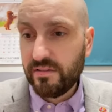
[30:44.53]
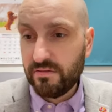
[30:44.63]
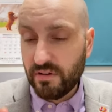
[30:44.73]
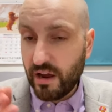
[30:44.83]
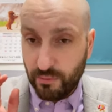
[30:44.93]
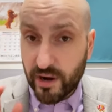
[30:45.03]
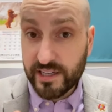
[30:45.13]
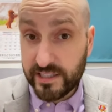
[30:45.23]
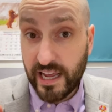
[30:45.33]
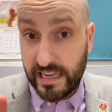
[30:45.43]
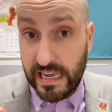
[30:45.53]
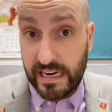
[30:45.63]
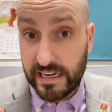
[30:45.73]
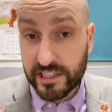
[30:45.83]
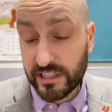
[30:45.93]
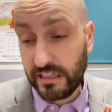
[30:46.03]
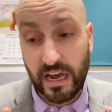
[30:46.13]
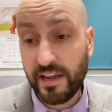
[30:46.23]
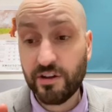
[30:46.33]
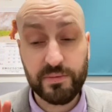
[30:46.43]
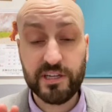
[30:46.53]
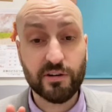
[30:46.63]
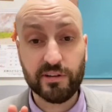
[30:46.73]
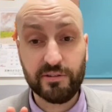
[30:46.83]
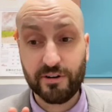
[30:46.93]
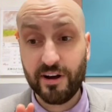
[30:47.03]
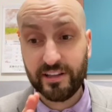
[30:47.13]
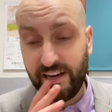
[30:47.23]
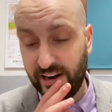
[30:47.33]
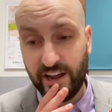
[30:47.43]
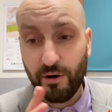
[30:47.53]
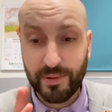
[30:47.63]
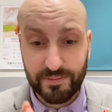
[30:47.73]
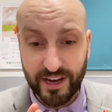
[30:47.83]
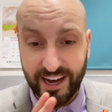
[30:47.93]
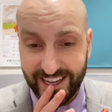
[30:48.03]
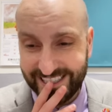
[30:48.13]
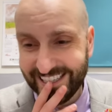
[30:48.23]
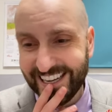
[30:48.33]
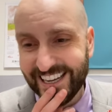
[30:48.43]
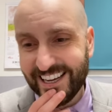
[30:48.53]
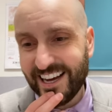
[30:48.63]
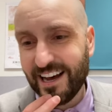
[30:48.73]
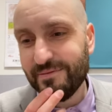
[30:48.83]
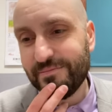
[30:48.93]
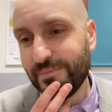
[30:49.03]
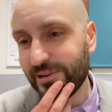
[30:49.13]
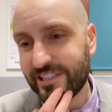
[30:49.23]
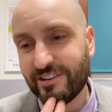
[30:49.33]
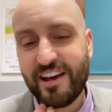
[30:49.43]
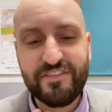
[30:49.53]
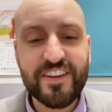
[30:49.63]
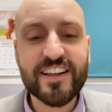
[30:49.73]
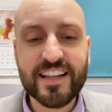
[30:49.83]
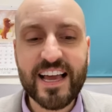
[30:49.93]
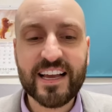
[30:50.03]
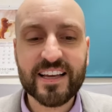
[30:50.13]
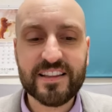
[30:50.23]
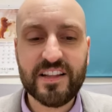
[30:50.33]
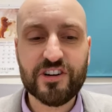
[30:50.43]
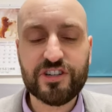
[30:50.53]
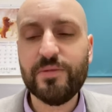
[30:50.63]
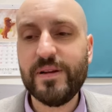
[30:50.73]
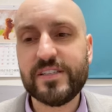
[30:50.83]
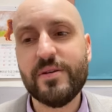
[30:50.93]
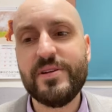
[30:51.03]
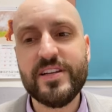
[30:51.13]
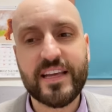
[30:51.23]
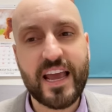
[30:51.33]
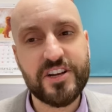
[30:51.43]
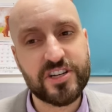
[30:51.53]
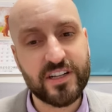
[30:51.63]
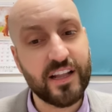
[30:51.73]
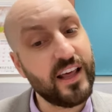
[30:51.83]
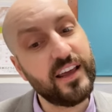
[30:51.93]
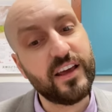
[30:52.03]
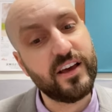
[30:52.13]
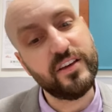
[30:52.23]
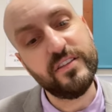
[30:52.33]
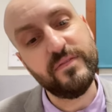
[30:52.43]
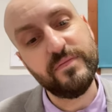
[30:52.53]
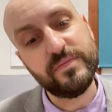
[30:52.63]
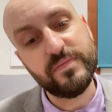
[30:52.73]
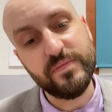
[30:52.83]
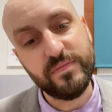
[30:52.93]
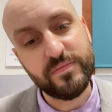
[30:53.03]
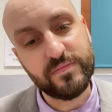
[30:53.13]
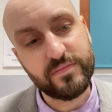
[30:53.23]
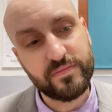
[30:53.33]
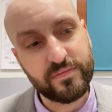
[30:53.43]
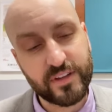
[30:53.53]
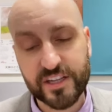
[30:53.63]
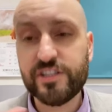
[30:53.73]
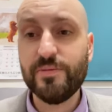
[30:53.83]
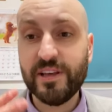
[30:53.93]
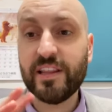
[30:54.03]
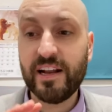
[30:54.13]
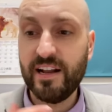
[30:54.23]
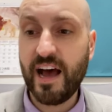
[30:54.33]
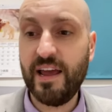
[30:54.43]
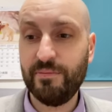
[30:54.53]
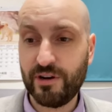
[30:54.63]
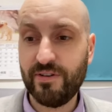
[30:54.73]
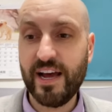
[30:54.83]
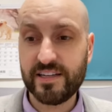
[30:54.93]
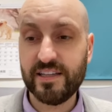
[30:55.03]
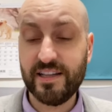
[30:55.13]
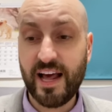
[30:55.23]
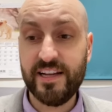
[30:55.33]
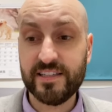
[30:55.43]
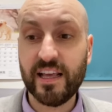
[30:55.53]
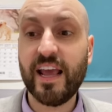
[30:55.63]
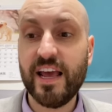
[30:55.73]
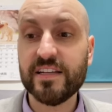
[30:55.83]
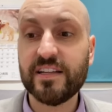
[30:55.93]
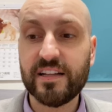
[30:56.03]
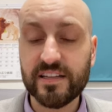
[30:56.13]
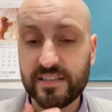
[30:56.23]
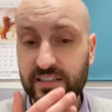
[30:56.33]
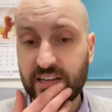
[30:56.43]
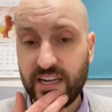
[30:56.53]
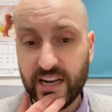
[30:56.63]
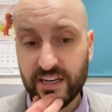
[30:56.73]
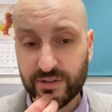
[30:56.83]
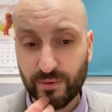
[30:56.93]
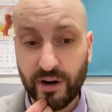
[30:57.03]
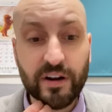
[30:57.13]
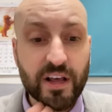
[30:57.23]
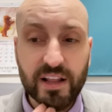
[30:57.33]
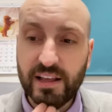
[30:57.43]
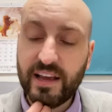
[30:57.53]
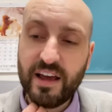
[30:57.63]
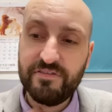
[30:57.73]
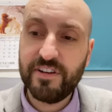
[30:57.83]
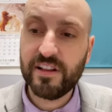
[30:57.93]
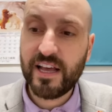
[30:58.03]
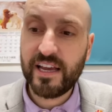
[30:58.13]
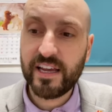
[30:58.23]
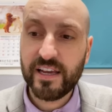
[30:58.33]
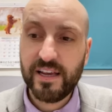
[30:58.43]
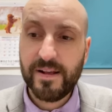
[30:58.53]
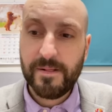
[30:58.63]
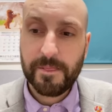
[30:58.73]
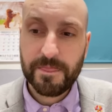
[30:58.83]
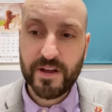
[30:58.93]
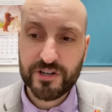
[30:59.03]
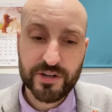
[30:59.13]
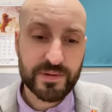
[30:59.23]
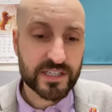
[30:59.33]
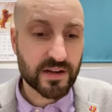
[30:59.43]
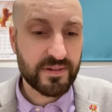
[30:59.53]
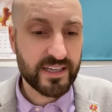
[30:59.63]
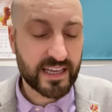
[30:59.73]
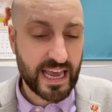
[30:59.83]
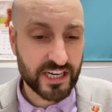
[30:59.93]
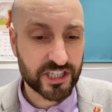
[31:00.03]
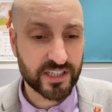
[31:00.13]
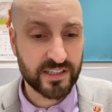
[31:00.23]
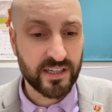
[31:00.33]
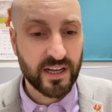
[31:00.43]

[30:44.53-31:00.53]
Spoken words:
I want to say Yiddish. I could be totally wrong there. I hope I'm not. But so I feel like there should be some indication that, like, assuming that I am correct and that is the case, that this is a Yiddish word, like, I feel like there should be some indication